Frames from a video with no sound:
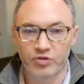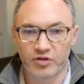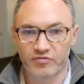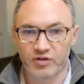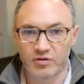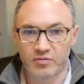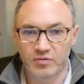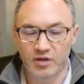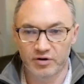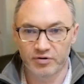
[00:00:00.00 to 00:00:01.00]
of the
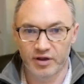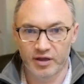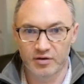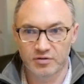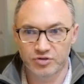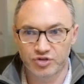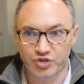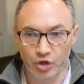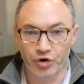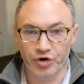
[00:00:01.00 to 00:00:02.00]
internet
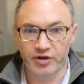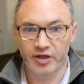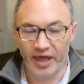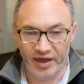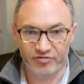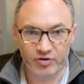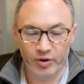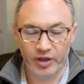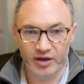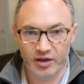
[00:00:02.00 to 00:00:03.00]
started after we
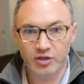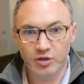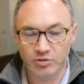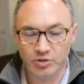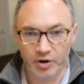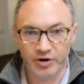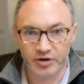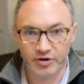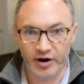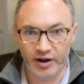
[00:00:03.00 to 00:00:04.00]
had a huge market
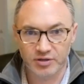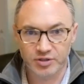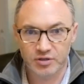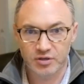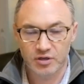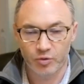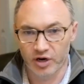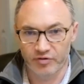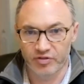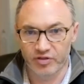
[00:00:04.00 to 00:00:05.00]
crash when
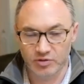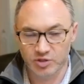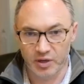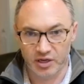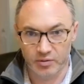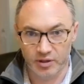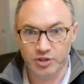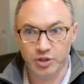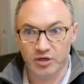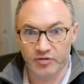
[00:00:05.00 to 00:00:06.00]
everything was
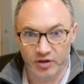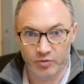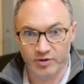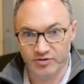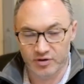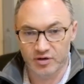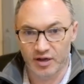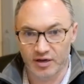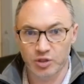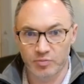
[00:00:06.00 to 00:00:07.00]
speculation. And then we started
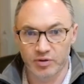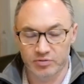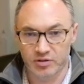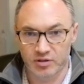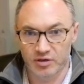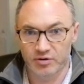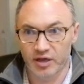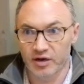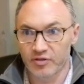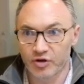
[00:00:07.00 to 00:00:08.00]
actually building the internet.
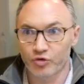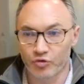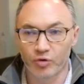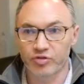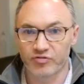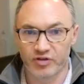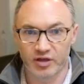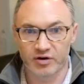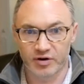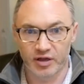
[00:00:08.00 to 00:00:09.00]
And the growth of the
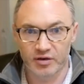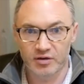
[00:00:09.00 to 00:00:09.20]
internet